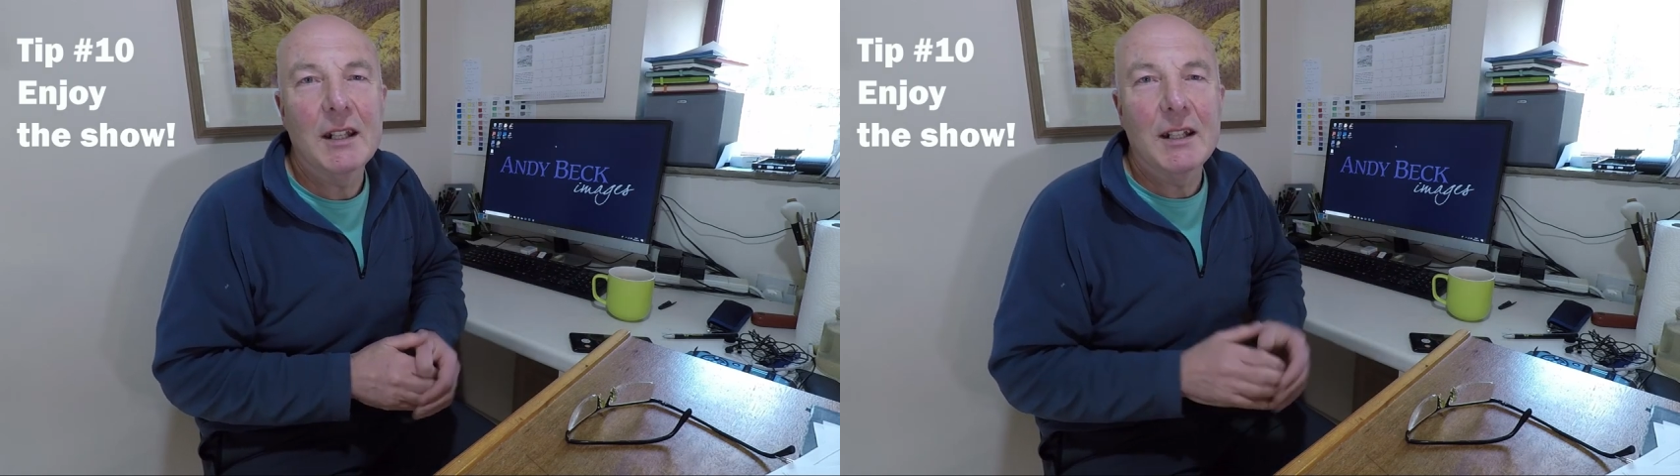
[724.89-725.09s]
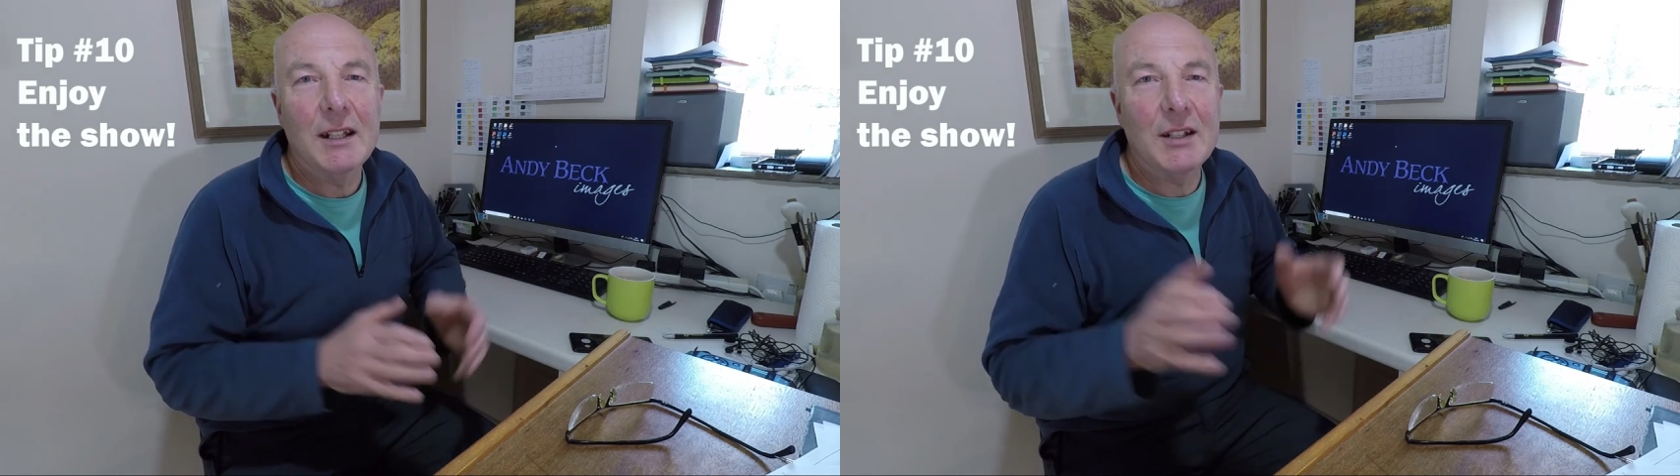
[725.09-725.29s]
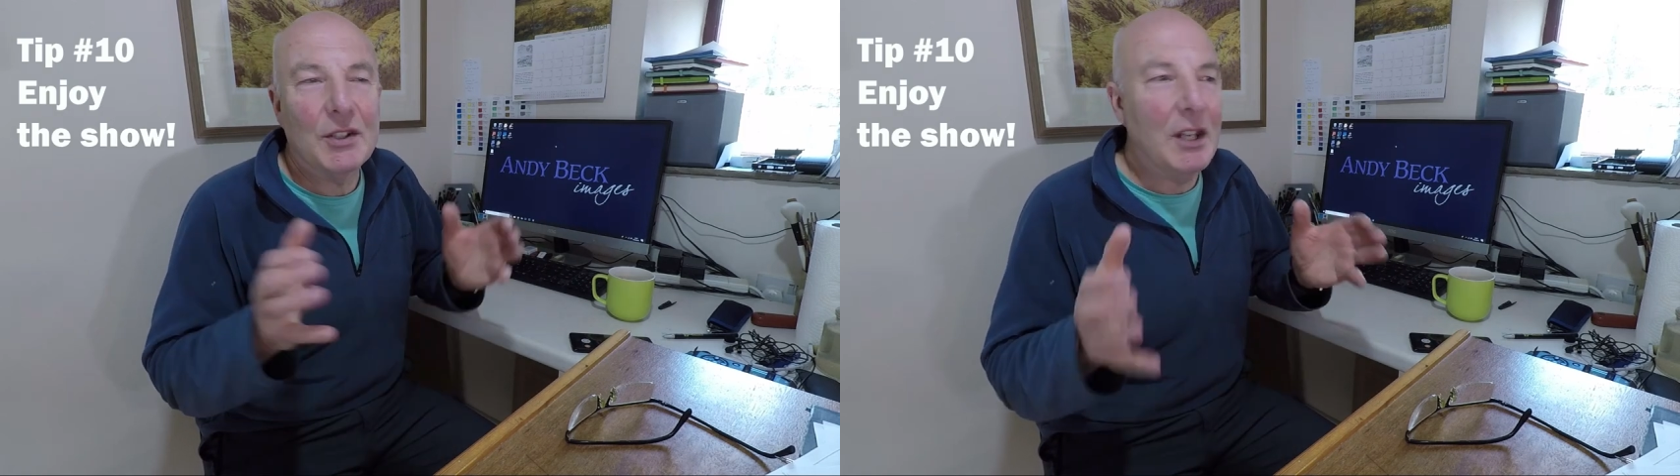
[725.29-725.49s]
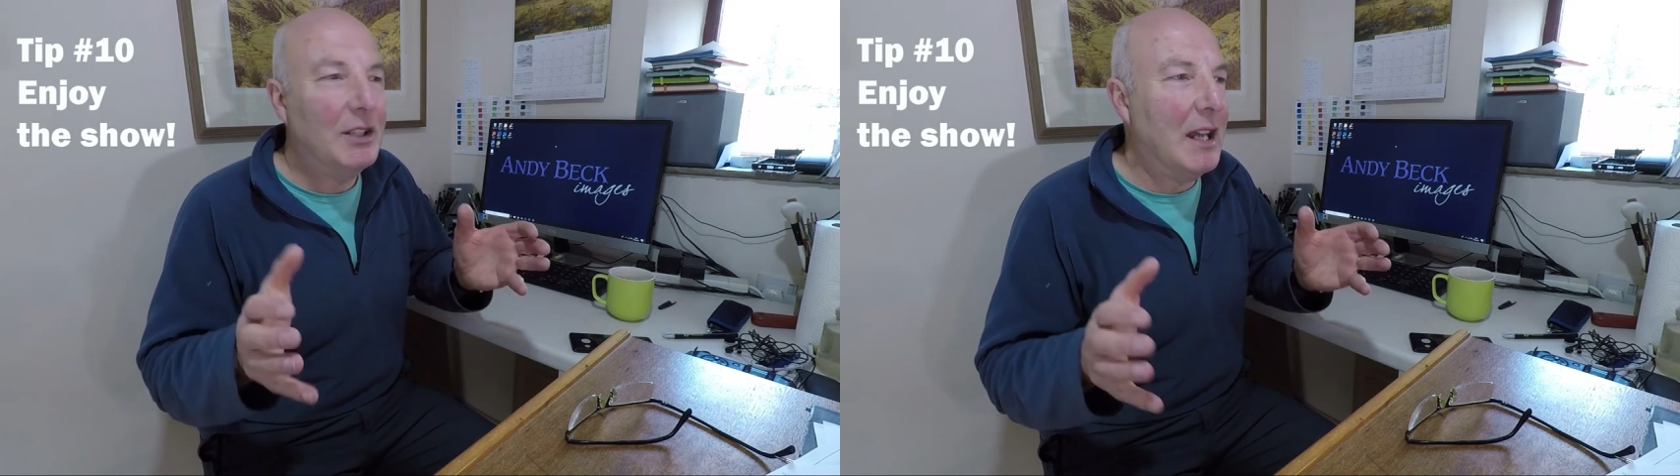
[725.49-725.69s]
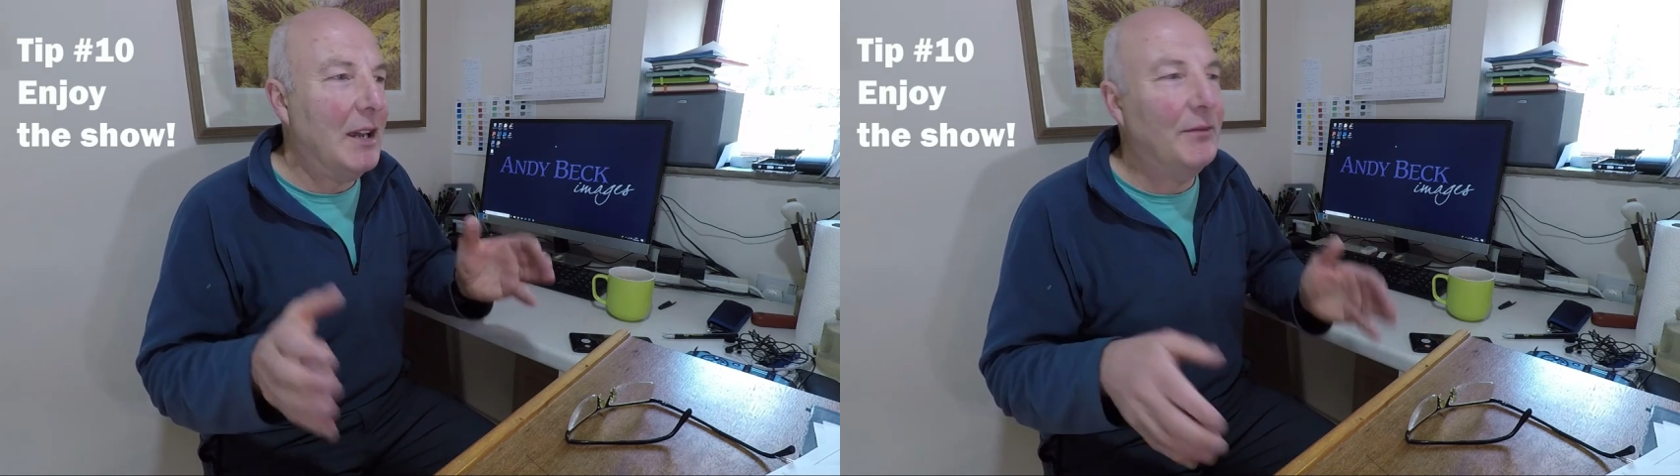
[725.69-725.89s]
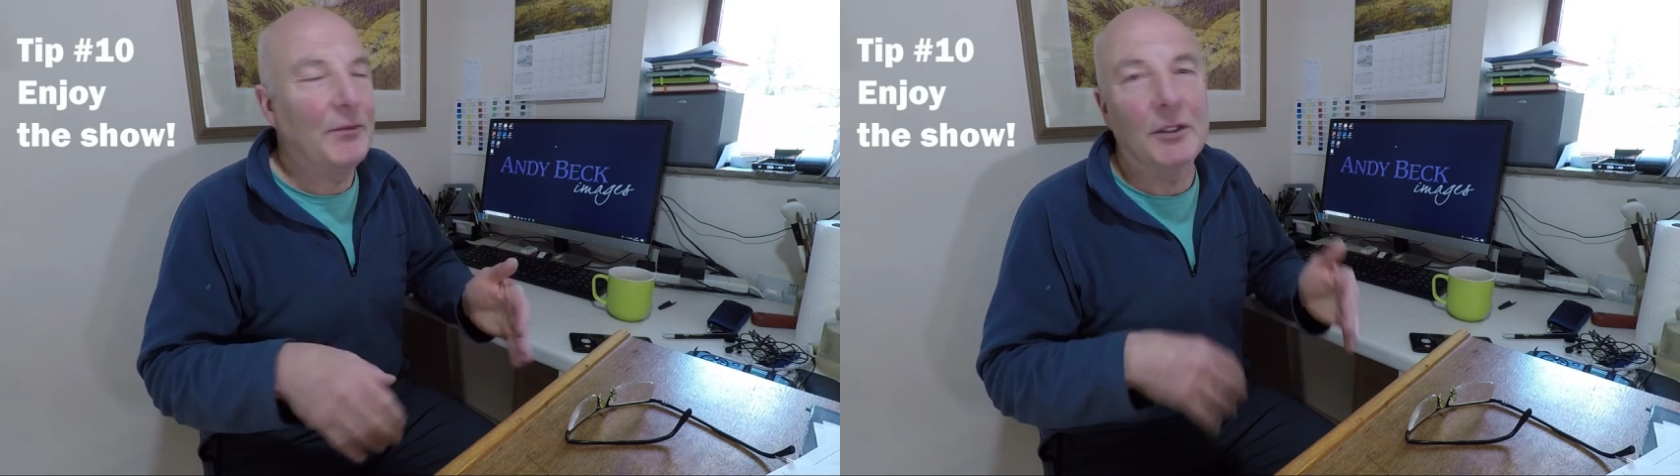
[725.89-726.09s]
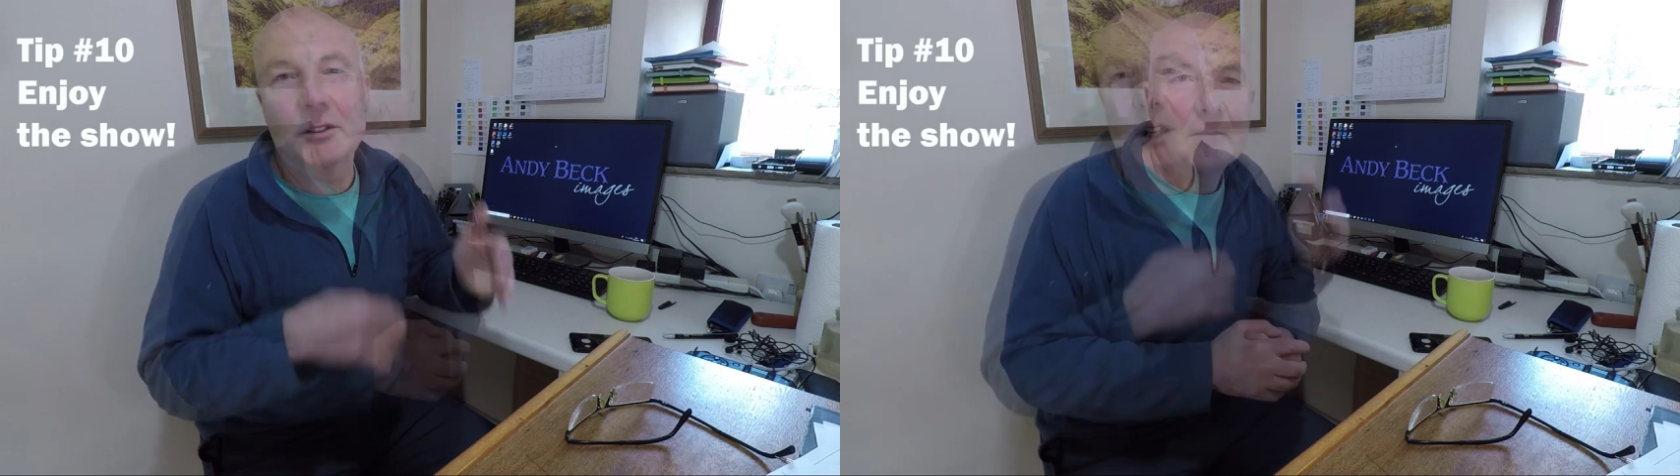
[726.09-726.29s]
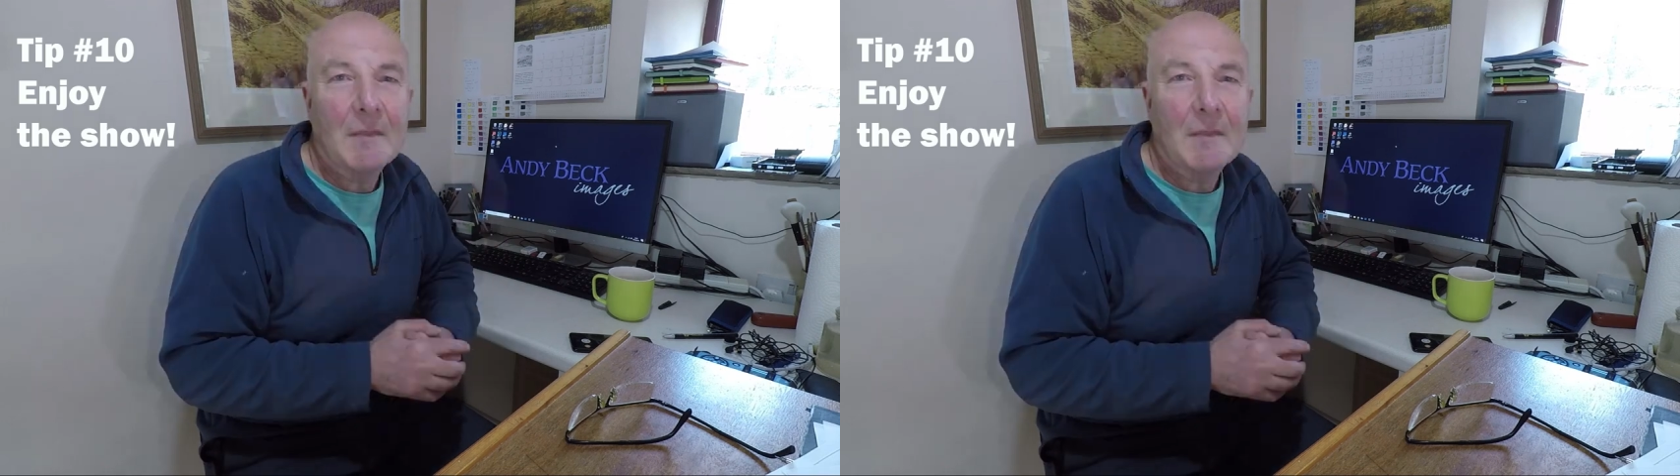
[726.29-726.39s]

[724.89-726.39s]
It's there to have fun.